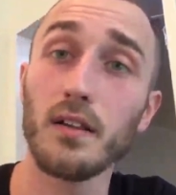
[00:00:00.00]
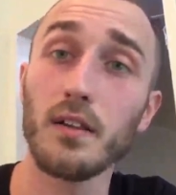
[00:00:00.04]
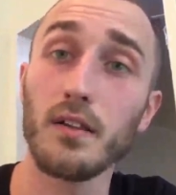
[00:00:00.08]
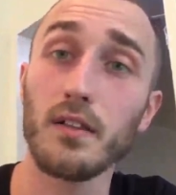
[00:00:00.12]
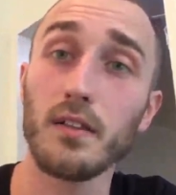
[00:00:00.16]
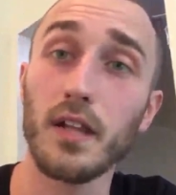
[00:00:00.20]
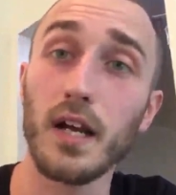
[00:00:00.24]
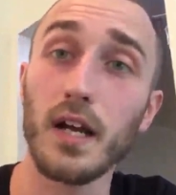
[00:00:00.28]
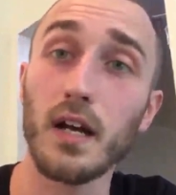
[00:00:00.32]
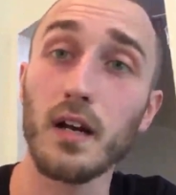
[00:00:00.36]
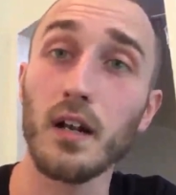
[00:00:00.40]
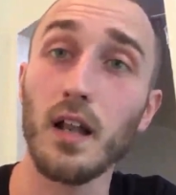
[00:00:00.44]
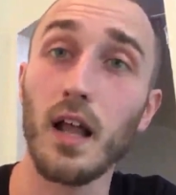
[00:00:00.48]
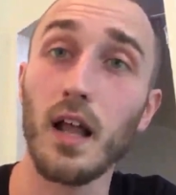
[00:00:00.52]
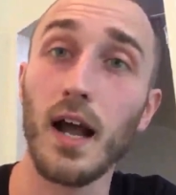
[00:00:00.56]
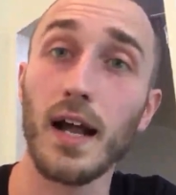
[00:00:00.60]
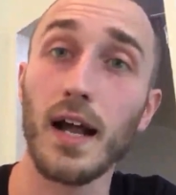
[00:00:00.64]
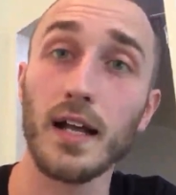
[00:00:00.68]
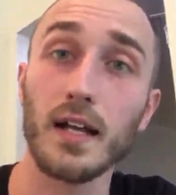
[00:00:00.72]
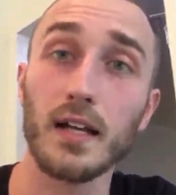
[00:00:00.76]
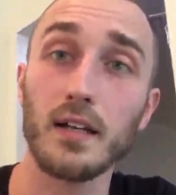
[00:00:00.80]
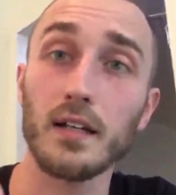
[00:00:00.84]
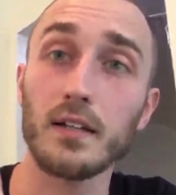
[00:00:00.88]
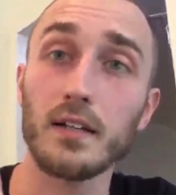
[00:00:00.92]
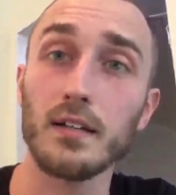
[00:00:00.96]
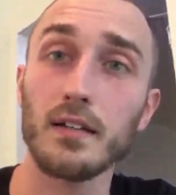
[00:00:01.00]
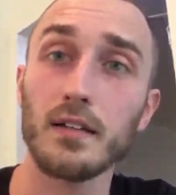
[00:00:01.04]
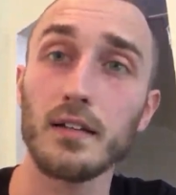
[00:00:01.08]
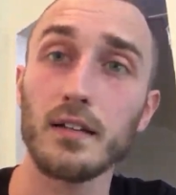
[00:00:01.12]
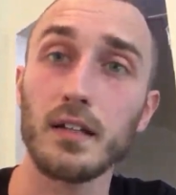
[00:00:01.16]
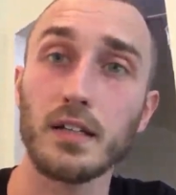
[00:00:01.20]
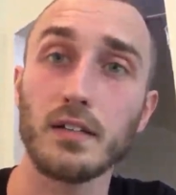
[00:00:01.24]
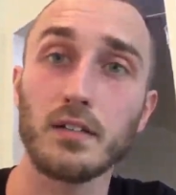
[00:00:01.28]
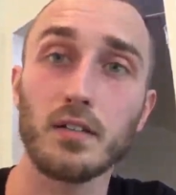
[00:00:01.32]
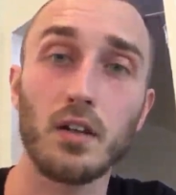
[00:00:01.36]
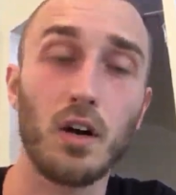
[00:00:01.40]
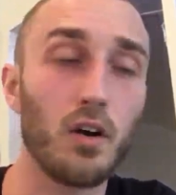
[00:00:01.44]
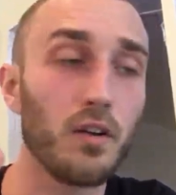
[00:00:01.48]
they're like,
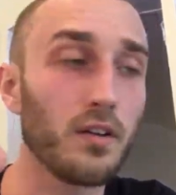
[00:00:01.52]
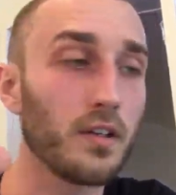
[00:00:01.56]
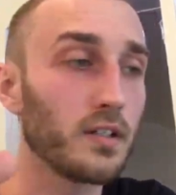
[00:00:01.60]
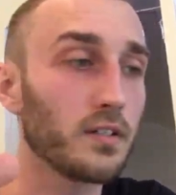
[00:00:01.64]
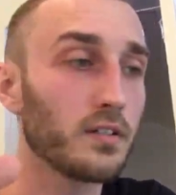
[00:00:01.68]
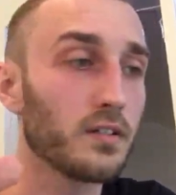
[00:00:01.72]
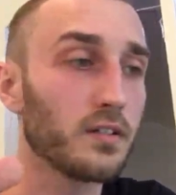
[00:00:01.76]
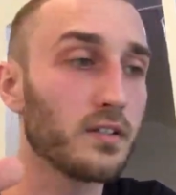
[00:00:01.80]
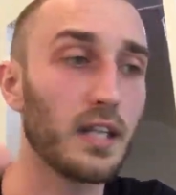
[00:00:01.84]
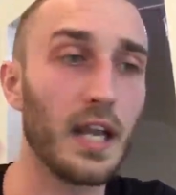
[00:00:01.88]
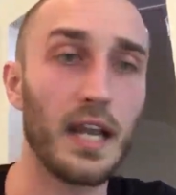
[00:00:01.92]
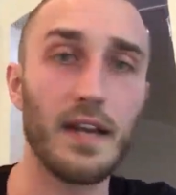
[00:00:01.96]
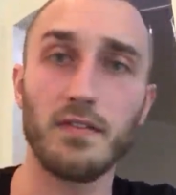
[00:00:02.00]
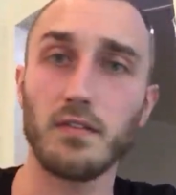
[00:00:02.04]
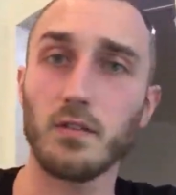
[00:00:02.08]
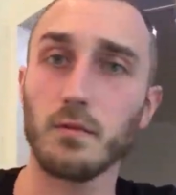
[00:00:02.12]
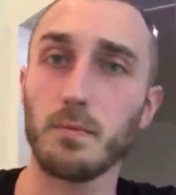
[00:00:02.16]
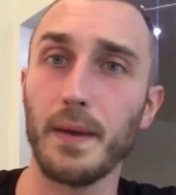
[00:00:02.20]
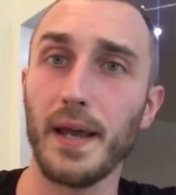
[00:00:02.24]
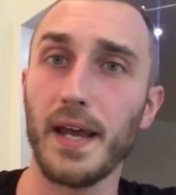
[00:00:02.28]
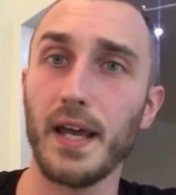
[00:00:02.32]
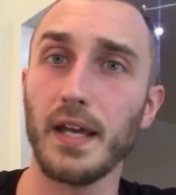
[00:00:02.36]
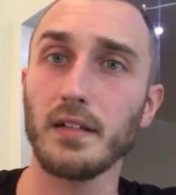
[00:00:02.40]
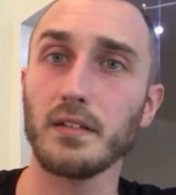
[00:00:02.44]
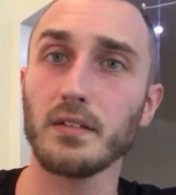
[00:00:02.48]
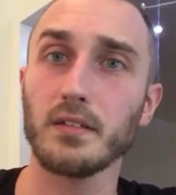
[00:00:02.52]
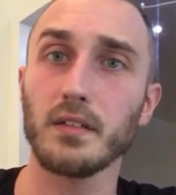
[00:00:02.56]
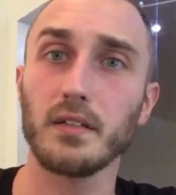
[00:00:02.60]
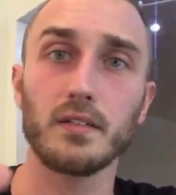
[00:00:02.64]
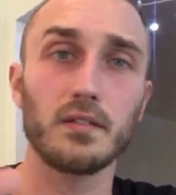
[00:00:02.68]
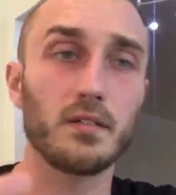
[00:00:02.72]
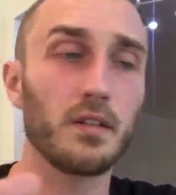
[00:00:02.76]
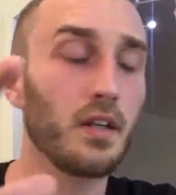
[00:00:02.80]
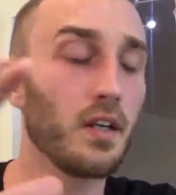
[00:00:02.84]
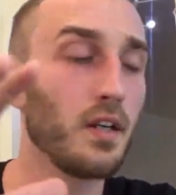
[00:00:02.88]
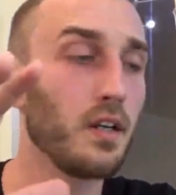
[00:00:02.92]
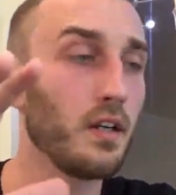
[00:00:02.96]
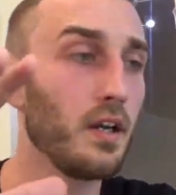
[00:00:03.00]
it's all this safe space,
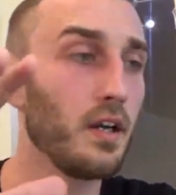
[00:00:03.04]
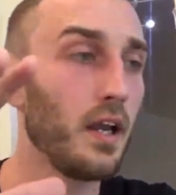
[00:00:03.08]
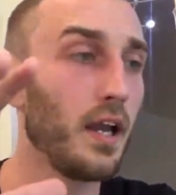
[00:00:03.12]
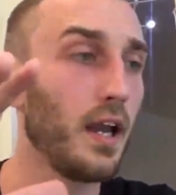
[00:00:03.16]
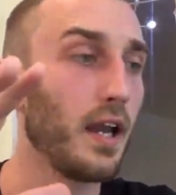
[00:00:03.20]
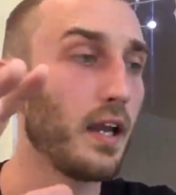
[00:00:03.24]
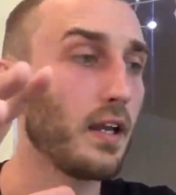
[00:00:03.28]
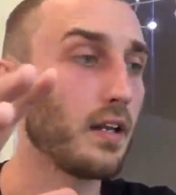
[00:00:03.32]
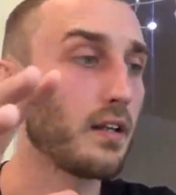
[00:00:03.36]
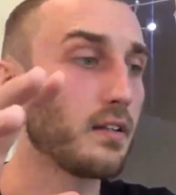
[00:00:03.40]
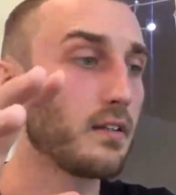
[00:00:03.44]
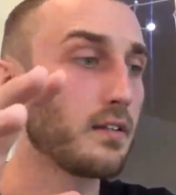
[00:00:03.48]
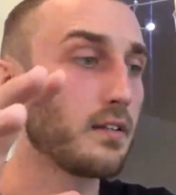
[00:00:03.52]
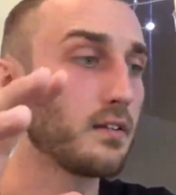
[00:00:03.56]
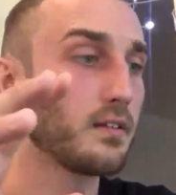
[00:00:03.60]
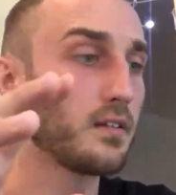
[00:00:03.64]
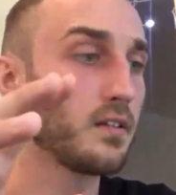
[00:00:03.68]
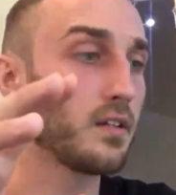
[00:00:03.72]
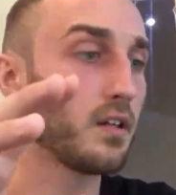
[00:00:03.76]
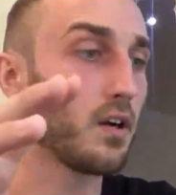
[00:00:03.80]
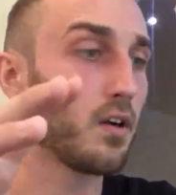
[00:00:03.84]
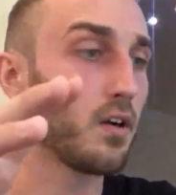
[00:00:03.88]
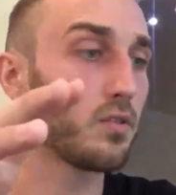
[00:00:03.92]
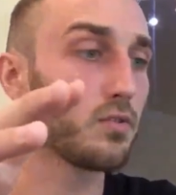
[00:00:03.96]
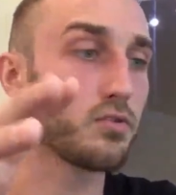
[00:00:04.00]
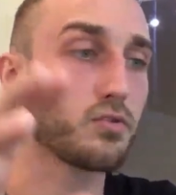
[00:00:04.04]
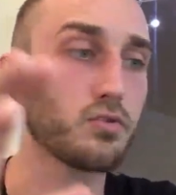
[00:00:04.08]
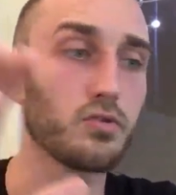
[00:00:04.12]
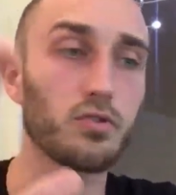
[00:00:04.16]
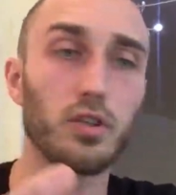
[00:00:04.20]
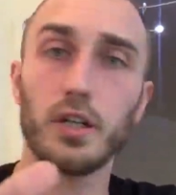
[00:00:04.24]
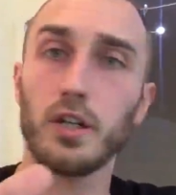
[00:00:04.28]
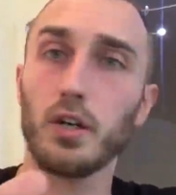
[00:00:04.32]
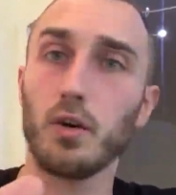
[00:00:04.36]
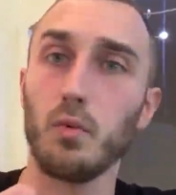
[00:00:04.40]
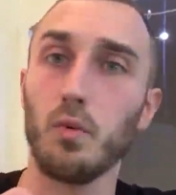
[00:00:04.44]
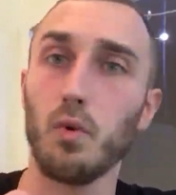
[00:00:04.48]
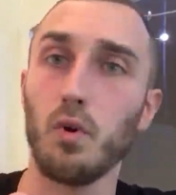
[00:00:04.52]
and you know,
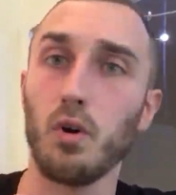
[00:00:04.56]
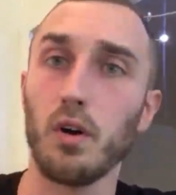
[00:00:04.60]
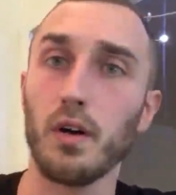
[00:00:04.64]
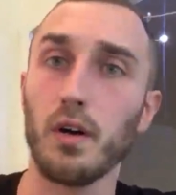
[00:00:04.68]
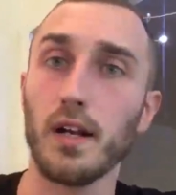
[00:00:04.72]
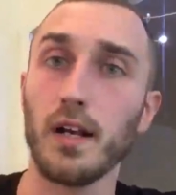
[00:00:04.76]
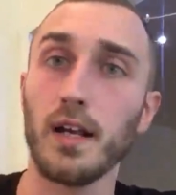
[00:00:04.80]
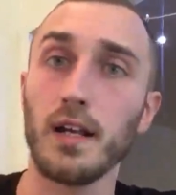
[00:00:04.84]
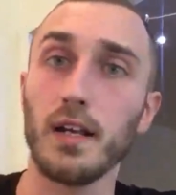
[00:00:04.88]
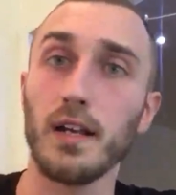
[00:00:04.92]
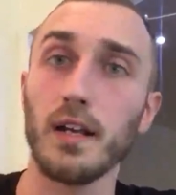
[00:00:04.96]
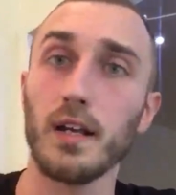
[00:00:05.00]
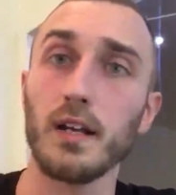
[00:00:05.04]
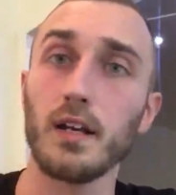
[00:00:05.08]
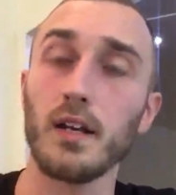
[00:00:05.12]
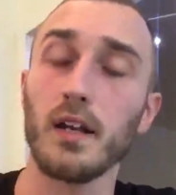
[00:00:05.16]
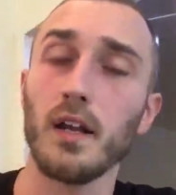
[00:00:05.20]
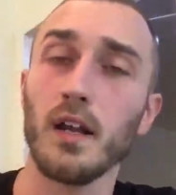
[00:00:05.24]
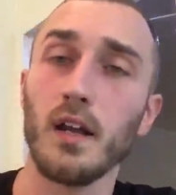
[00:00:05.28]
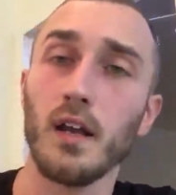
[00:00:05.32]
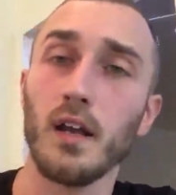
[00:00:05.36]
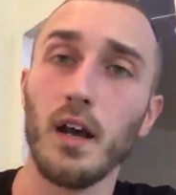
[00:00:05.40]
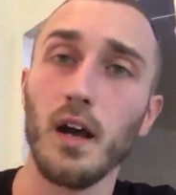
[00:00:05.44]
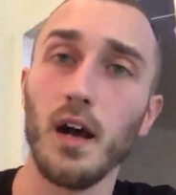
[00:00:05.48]
trigger warning, and